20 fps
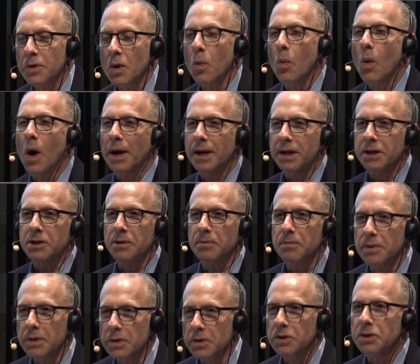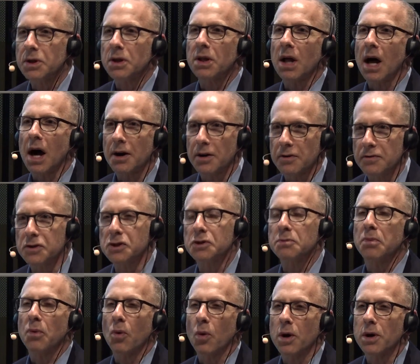wanting to build a lot of
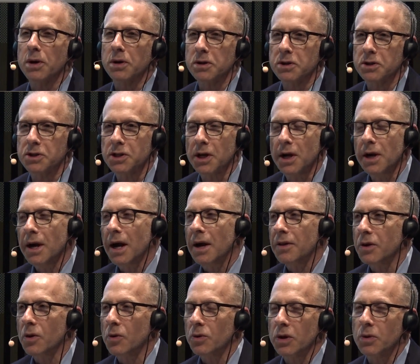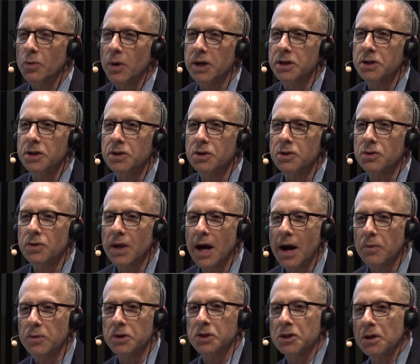supporters, and the only way to do
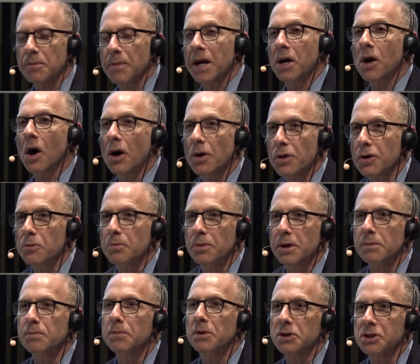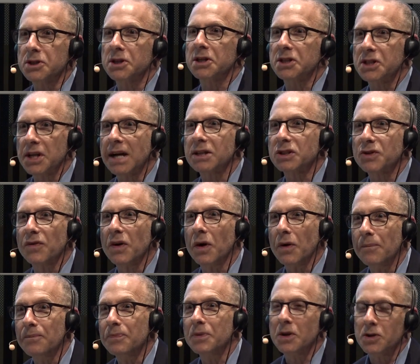that was to make other people successful.